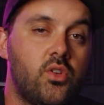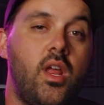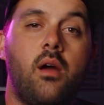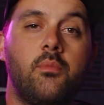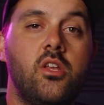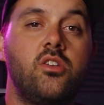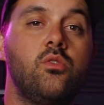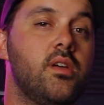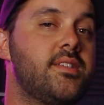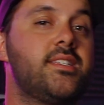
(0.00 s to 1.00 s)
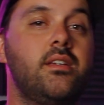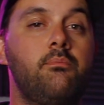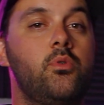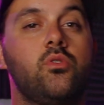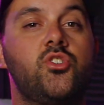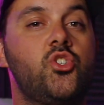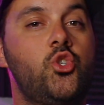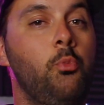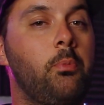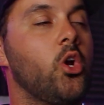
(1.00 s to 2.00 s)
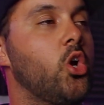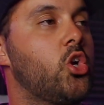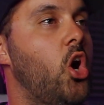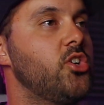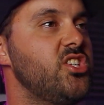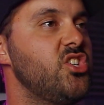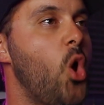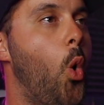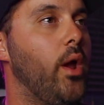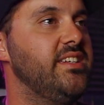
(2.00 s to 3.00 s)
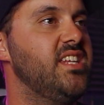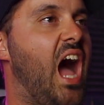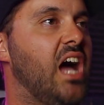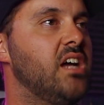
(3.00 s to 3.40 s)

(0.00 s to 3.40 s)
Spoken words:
now I'm gonna do a simple super cardioid